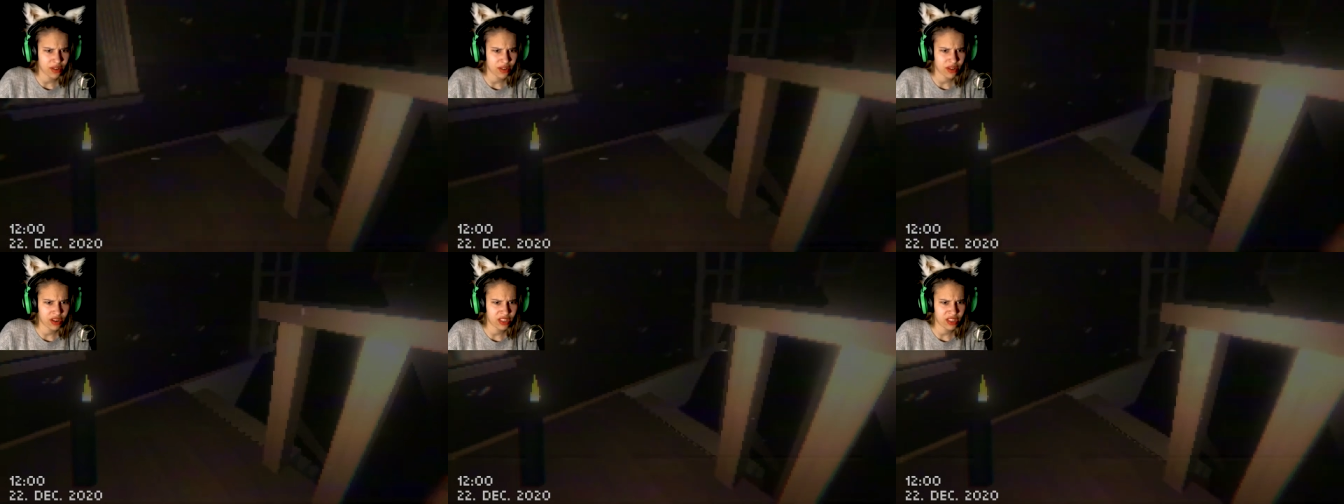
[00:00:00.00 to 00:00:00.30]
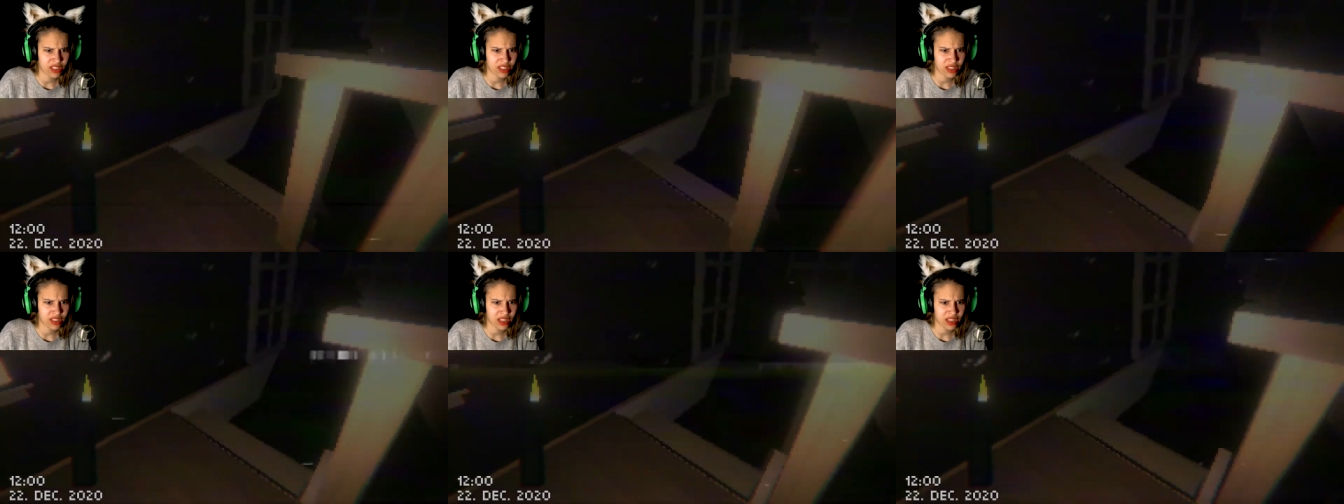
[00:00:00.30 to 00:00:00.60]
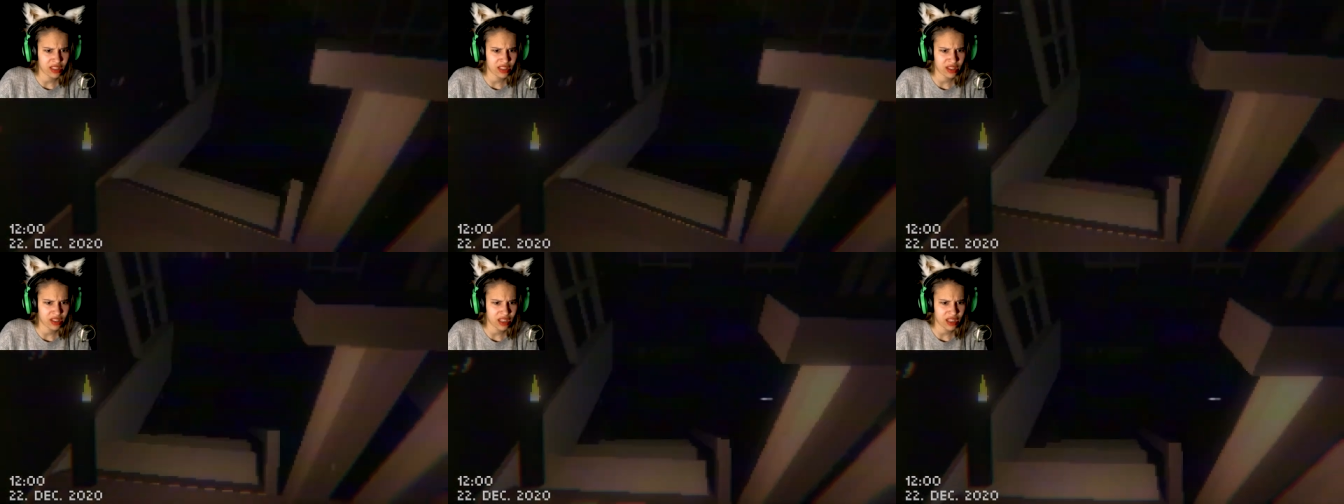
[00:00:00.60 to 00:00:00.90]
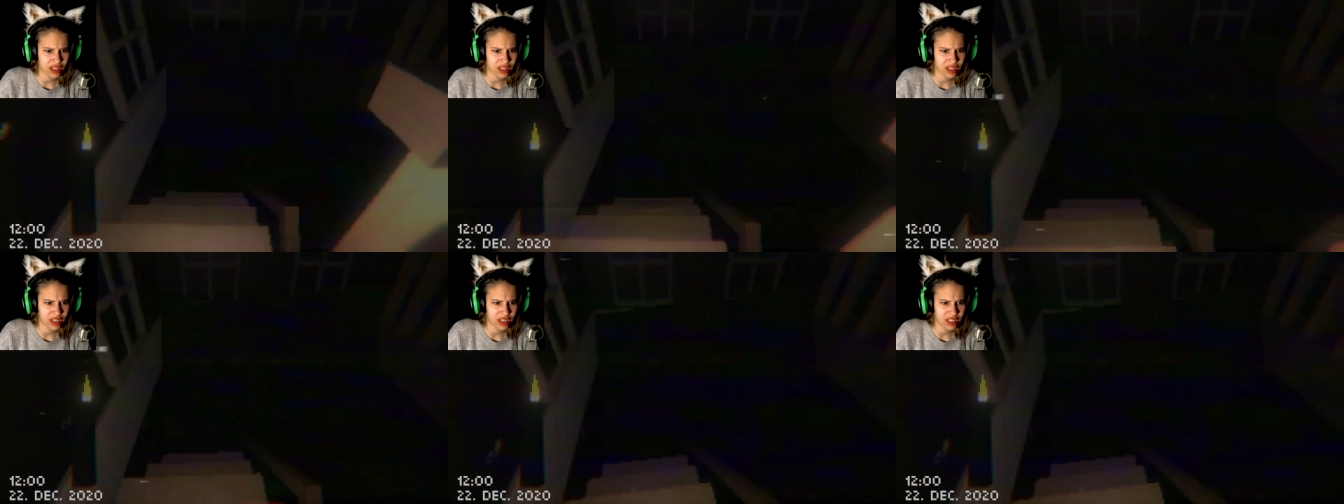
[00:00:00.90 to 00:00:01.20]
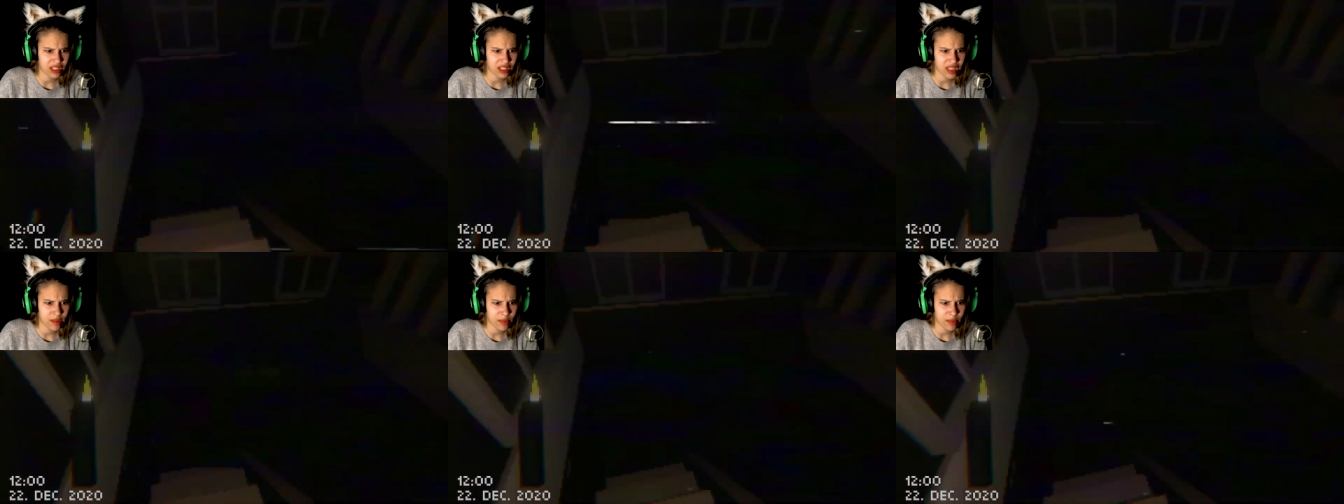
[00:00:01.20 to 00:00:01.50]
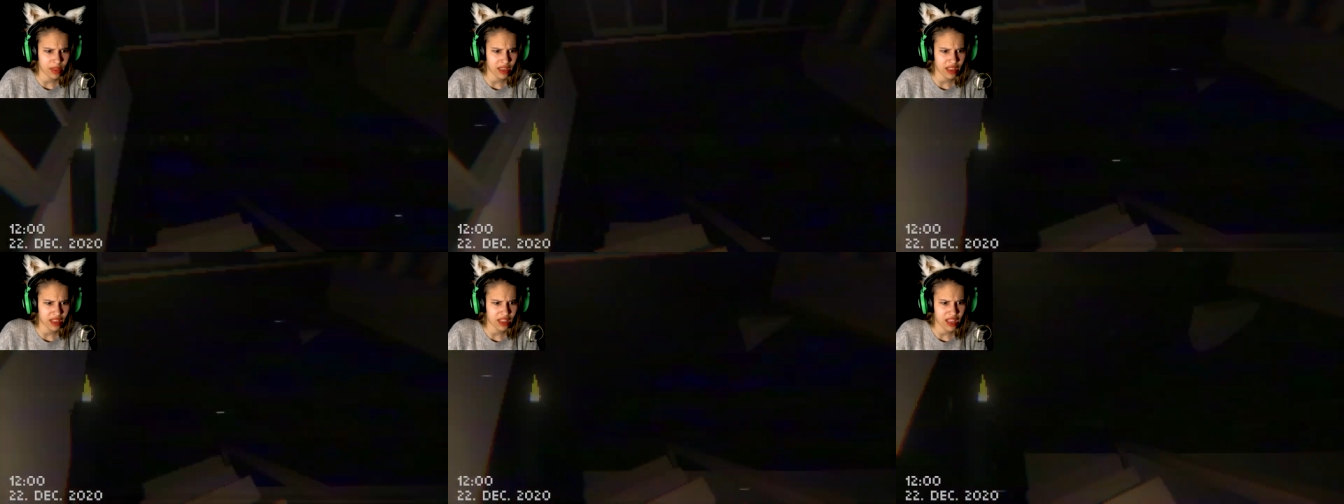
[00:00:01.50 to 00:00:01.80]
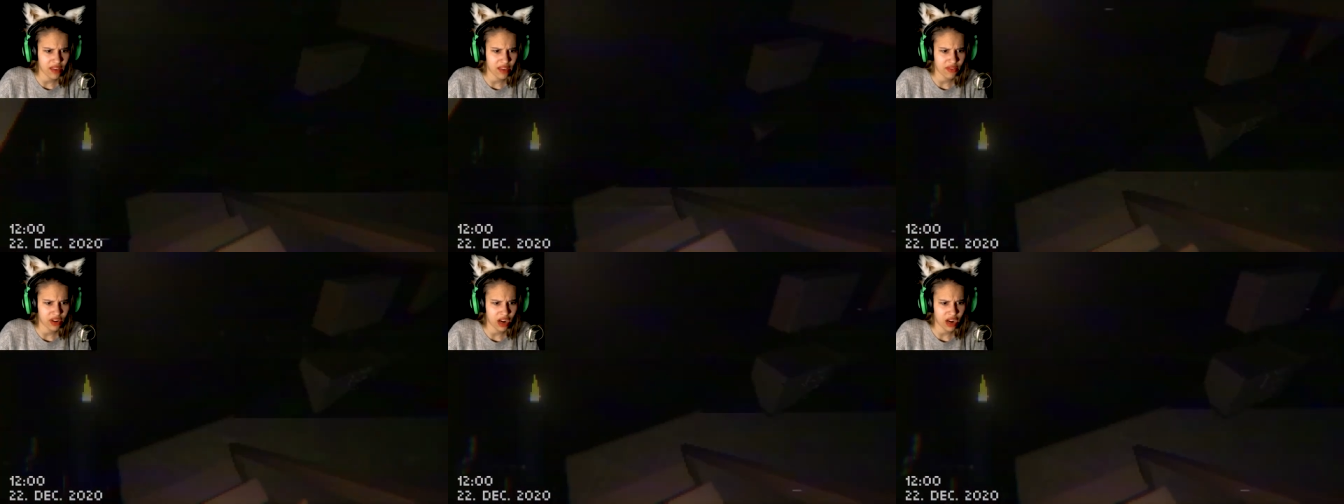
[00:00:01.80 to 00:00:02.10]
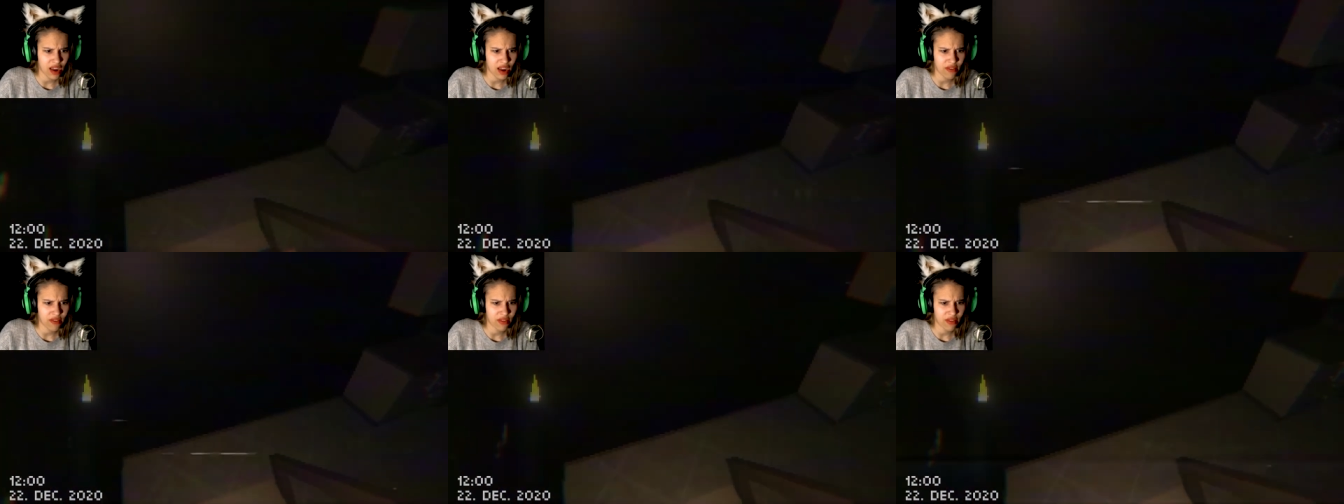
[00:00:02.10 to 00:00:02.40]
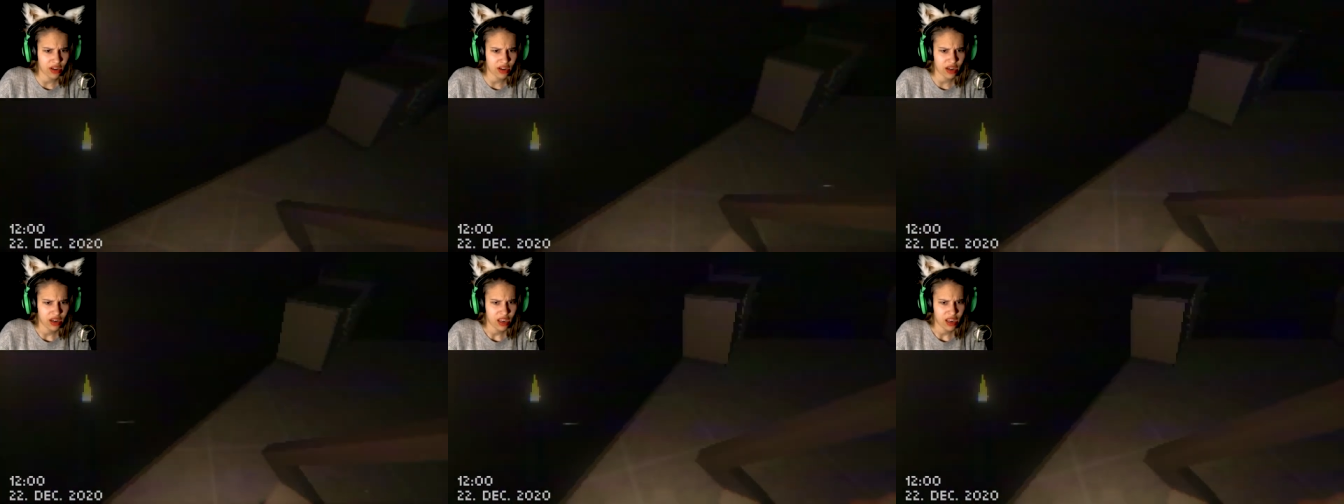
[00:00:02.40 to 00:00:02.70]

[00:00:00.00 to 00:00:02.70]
Or is that not gonna stop like never ever?